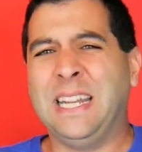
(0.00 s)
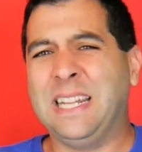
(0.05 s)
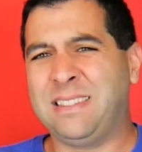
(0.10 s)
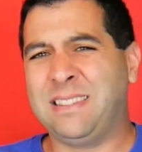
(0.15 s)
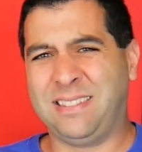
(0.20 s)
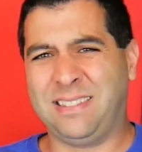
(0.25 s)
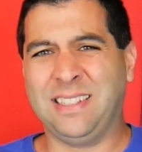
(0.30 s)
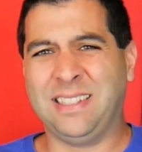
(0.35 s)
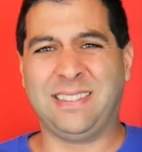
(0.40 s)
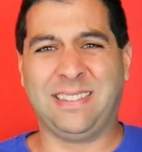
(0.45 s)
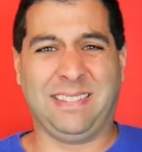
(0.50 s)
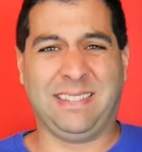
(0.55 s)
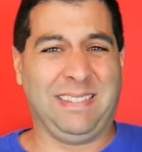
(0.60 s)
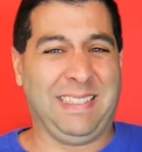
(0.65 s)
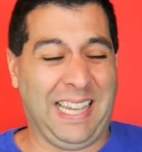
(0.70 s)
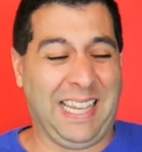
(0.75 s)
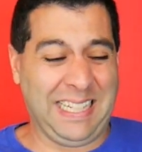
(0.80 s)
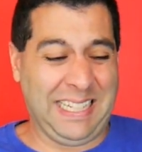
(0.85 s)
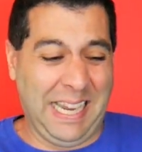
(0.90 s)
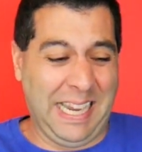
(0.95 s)
It's just
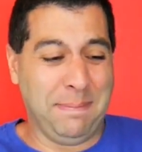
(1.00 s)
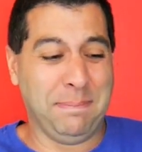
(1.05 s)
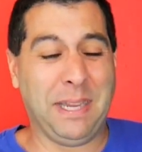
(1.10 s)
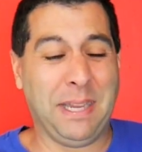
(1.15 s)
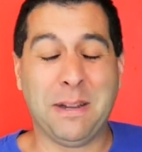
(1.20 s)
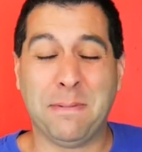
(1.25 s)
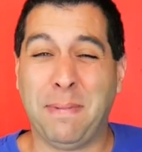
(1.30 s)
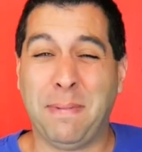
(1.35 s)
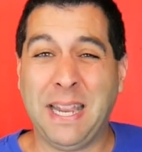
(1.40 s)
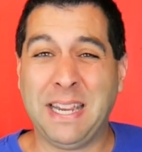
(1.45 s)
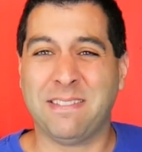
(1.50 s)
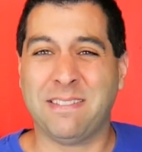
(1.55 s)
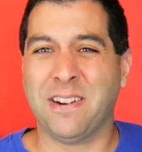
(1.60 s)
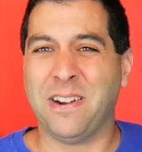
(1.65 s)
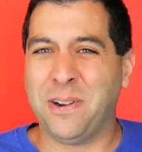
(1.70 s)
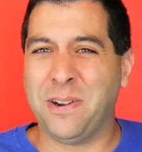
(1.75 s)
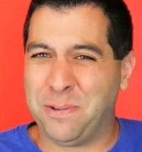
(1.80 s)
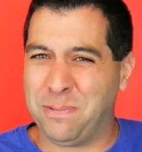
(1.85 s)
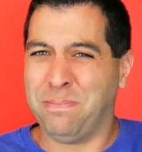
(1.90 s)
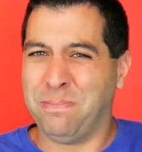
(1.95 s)
a Game Gear
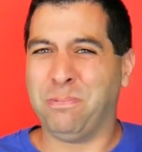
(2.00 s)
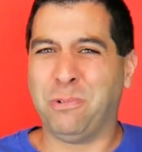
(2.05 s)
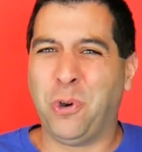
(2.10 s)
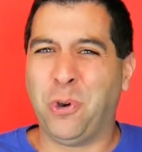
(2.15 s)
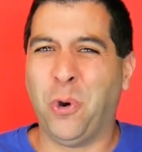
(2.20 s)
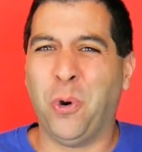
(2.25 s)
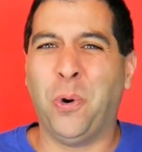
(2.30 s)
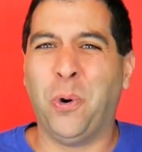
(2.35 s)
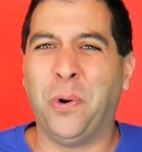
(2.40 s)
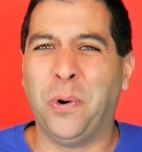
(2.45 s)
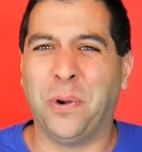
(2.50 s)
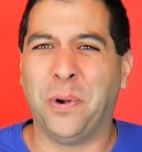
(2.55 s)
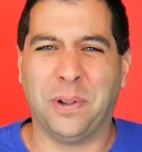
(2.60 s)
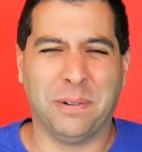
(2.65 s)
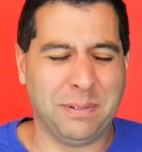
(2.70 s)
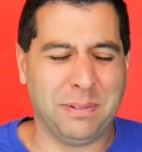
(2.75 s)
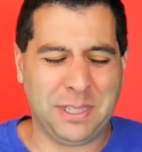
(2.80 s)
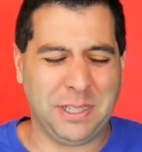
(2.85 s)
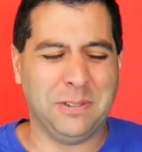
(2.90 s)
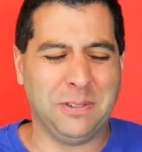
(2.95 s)
Micro.
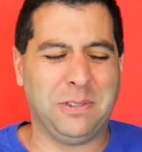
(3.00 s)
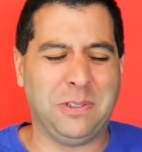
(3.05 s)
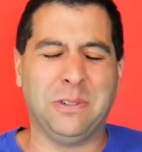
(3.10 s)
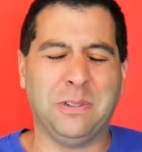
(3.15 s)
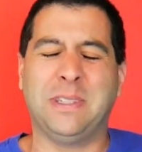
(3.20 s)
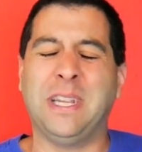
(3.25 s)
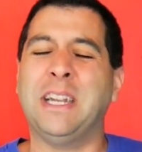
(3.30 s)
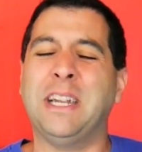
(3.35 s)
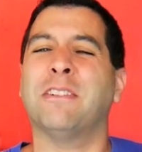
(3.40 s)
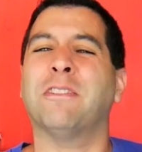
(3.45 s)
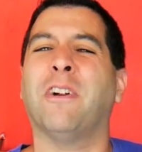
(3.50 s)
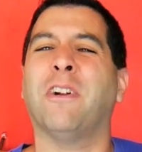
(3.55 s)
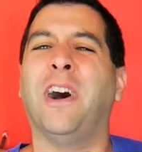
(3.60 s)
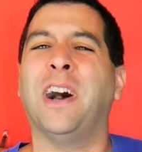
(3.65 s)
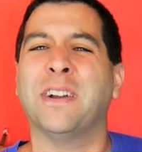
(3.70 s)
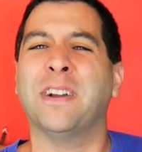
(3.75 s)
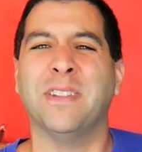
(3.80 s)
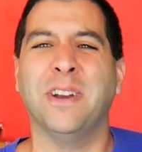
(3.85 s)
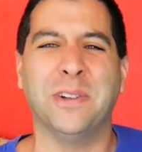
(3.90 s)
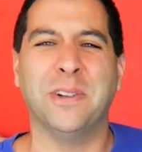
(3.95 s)
Cool. You you did it
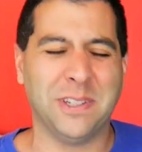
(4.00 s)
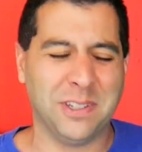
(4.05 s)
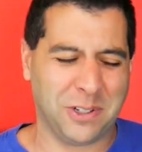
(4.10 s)
wrong though.